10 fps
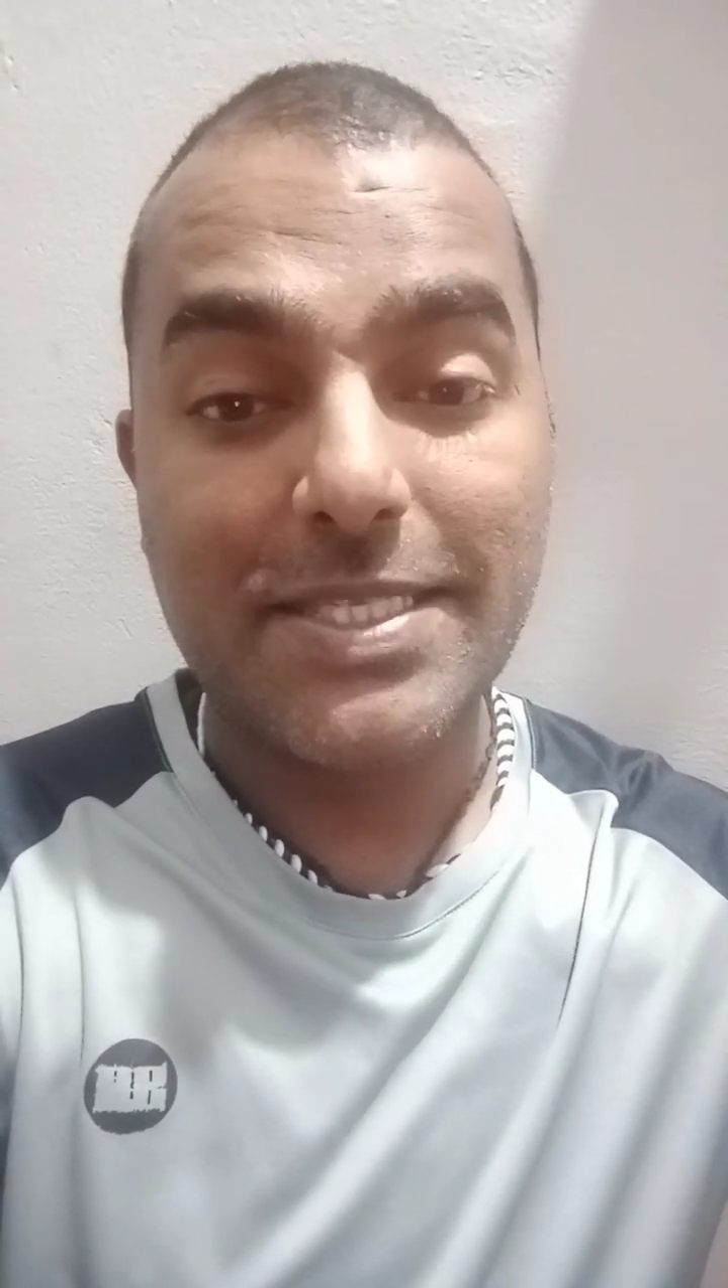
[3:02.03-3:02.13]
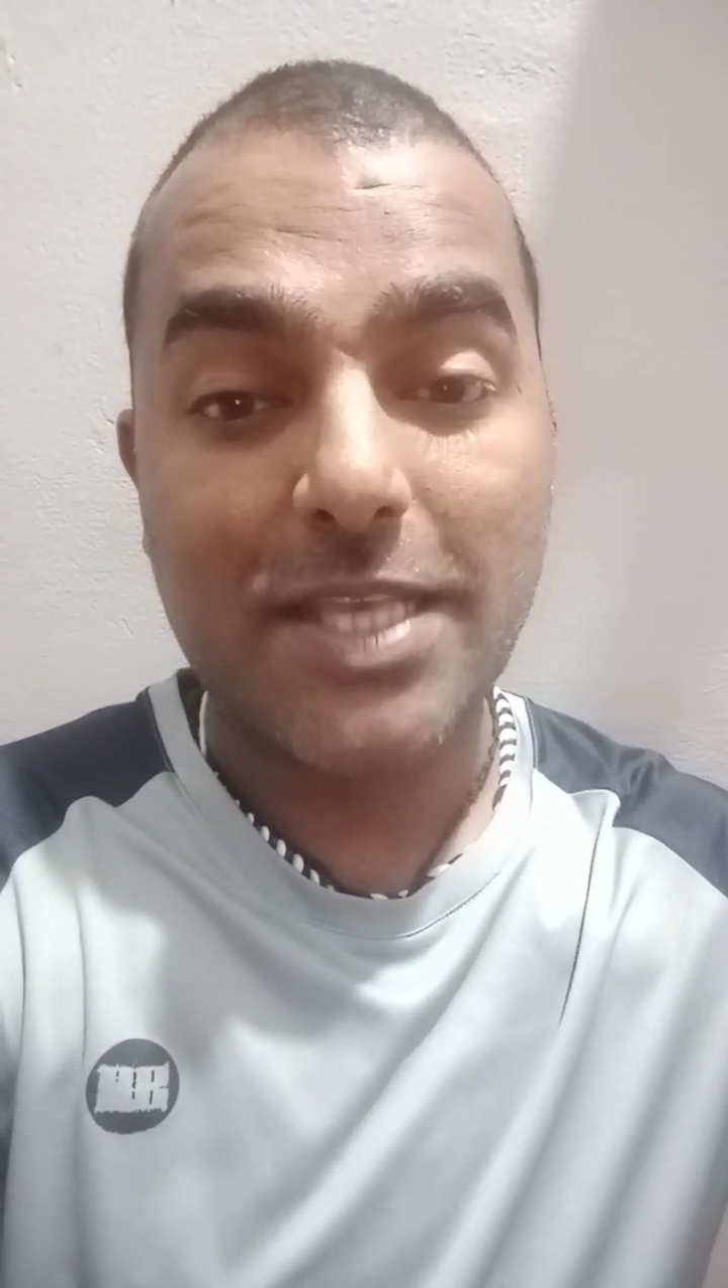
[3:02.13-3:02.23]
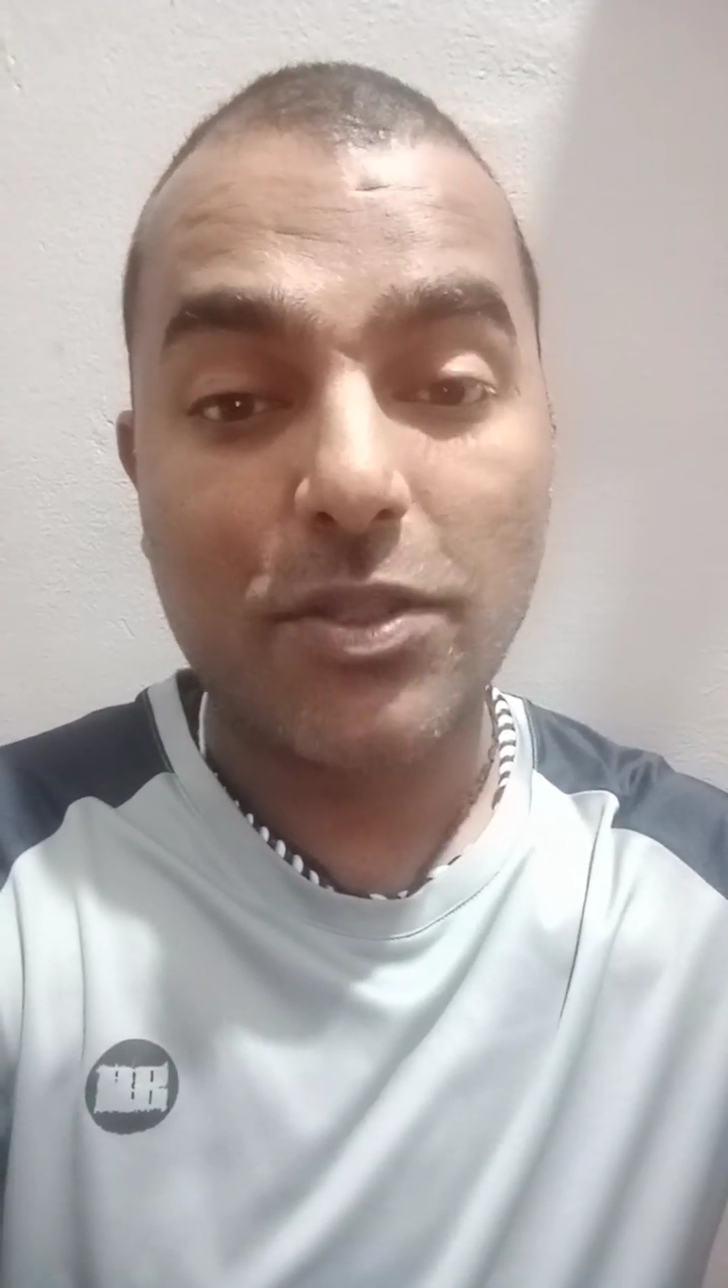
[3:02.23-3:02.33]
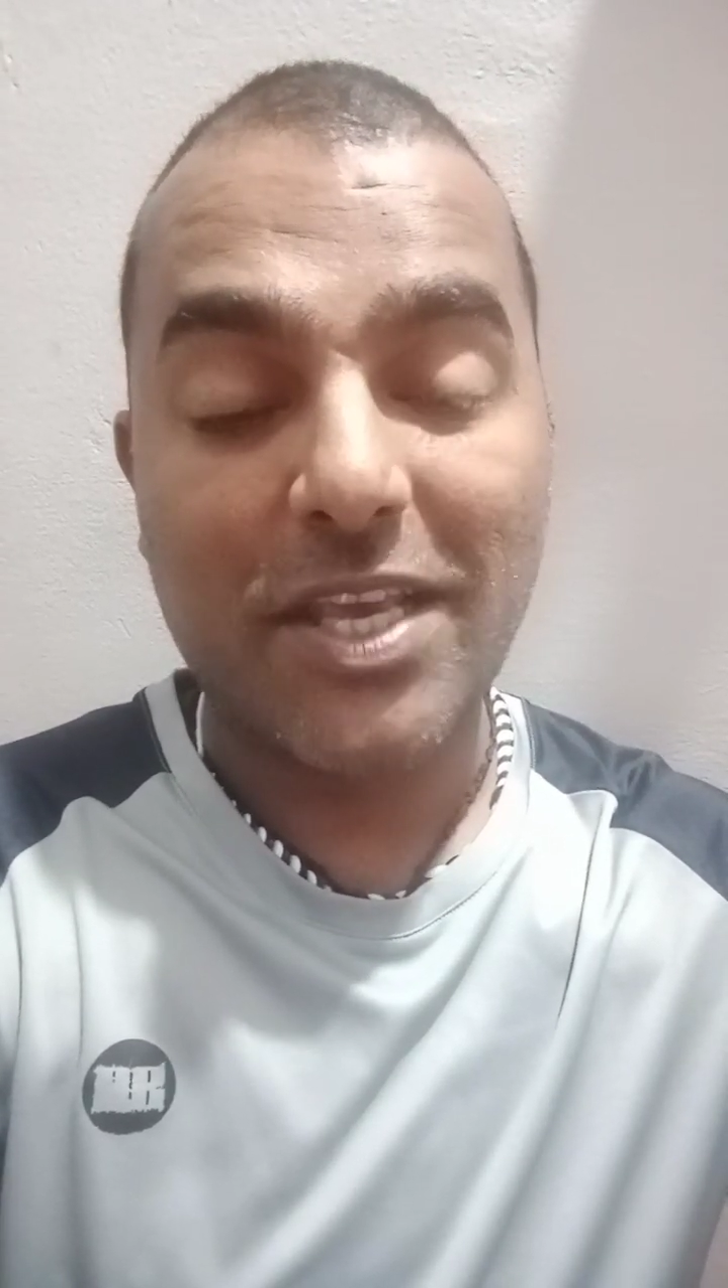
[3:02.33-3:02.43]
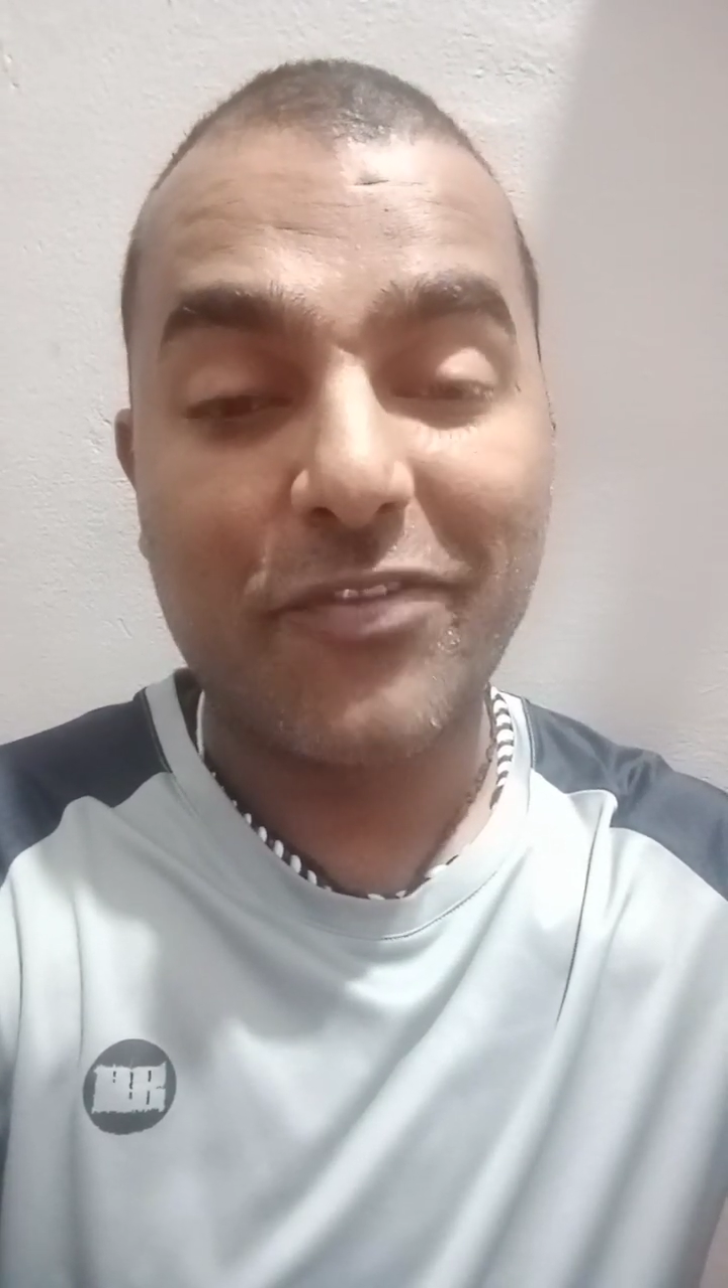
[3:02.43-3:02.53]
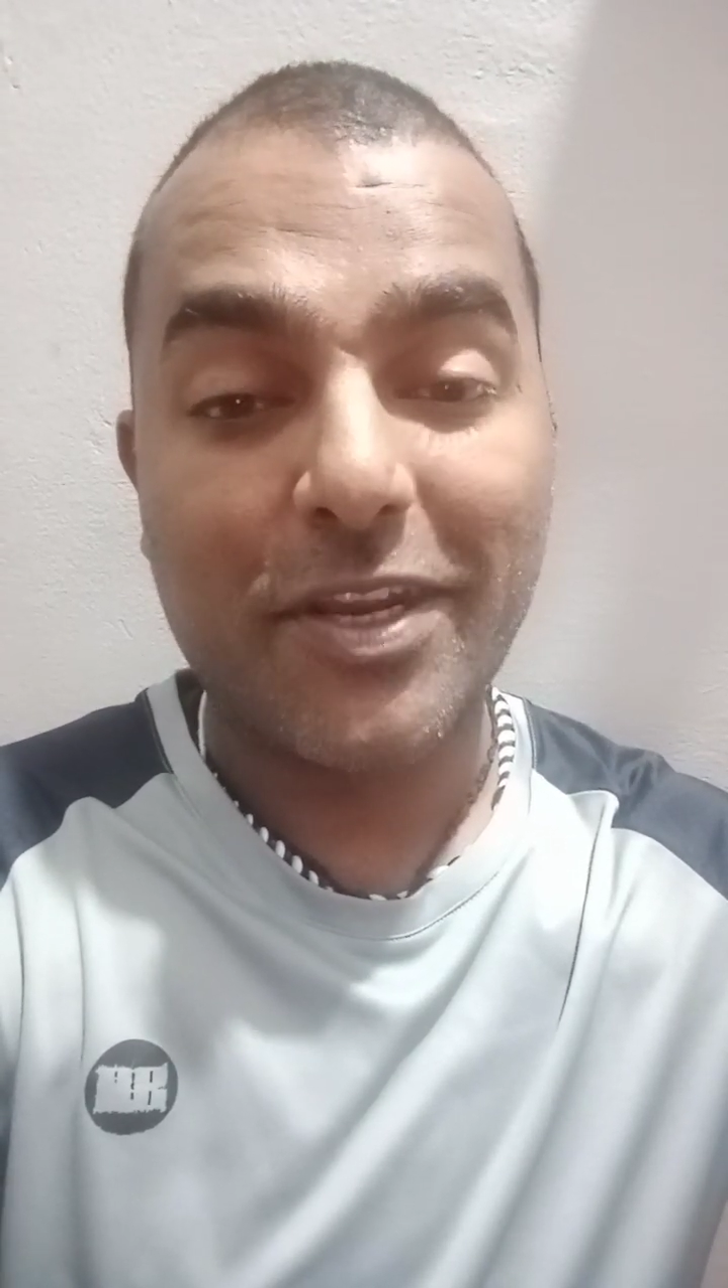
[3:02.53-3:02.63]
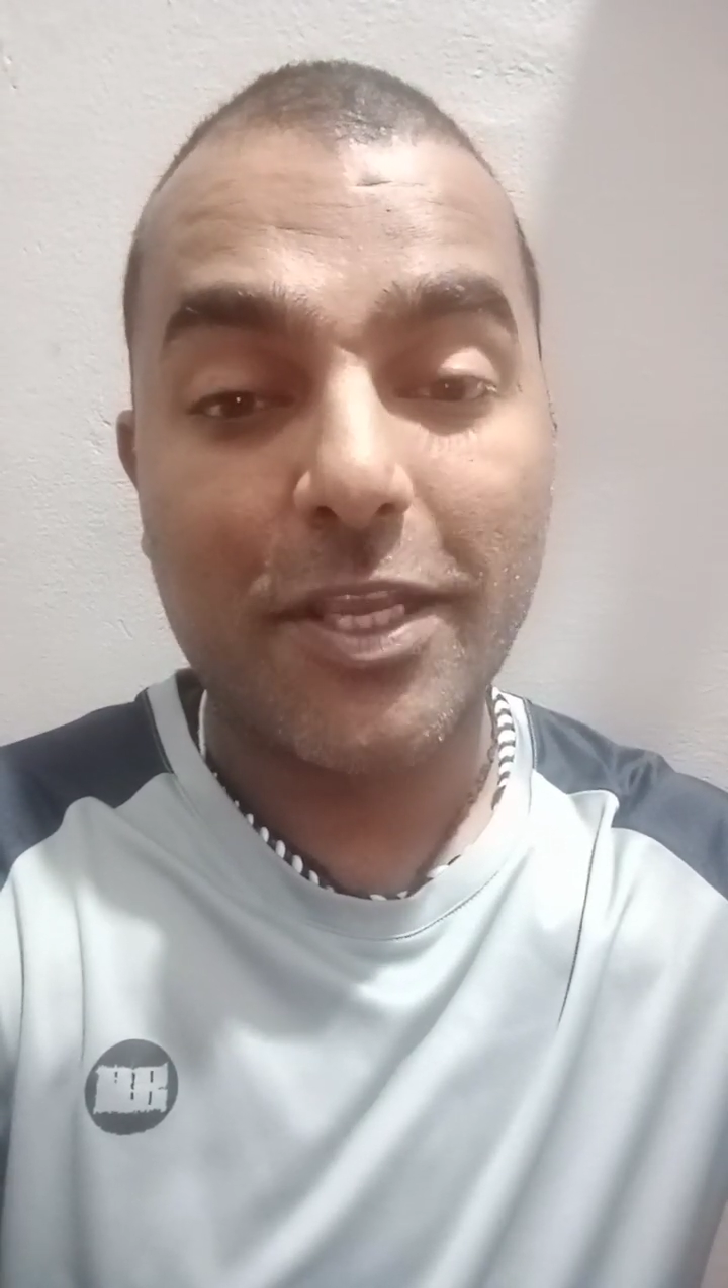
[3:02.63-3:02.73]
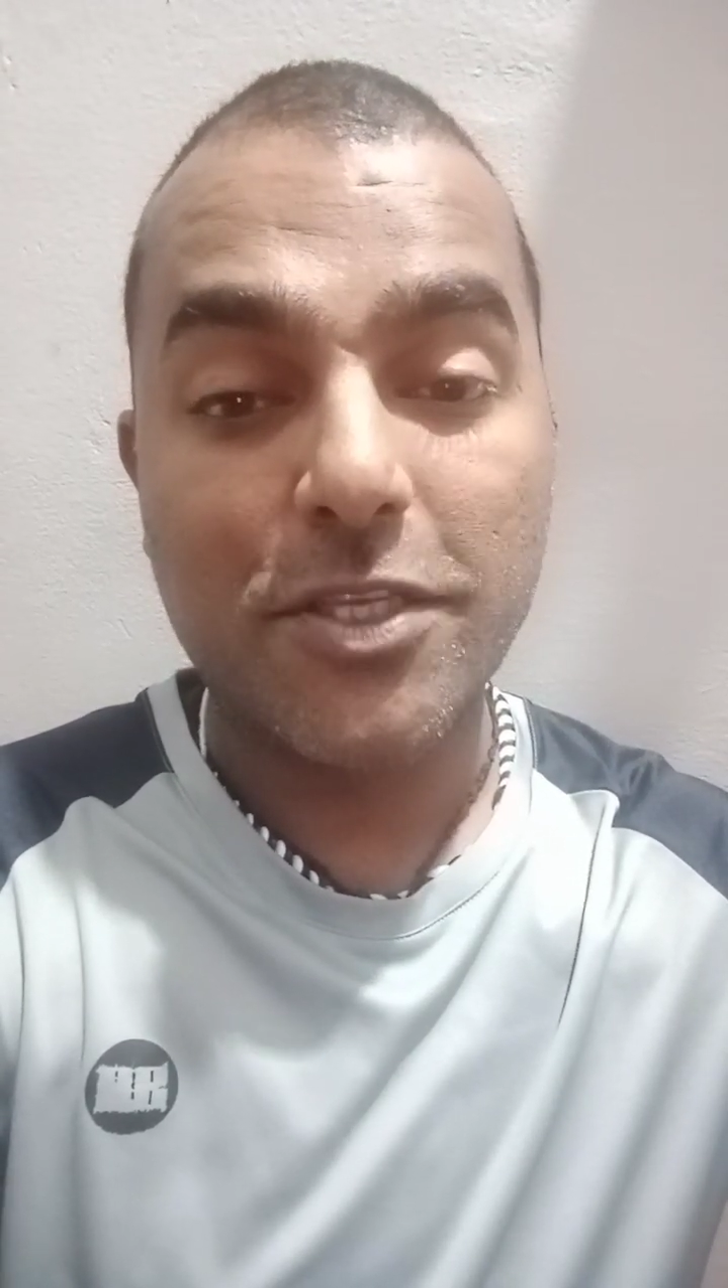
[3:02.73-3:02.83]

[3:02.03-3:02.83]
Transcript: South Africa